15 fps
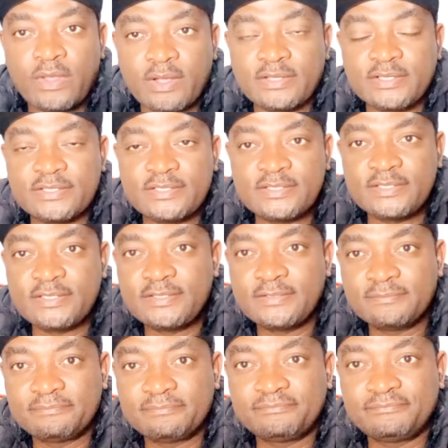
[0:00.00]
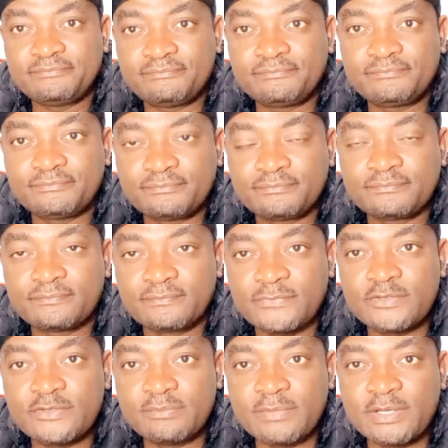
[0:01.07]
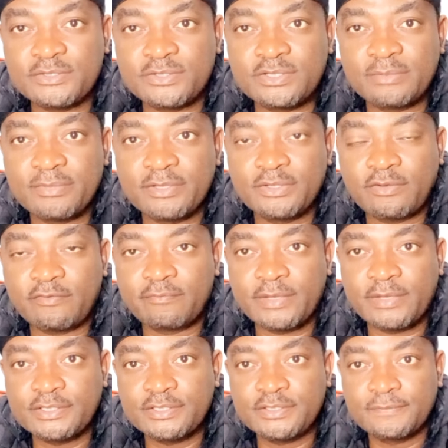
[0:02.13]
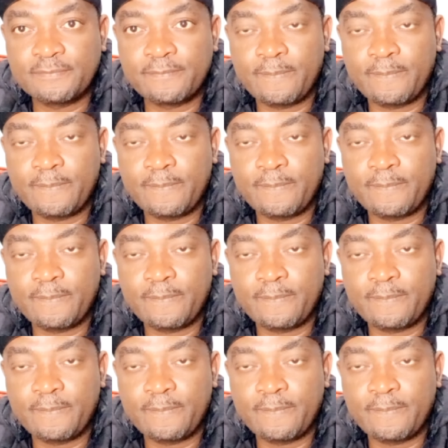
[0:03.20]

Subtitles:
I see this match is going to be a tough match.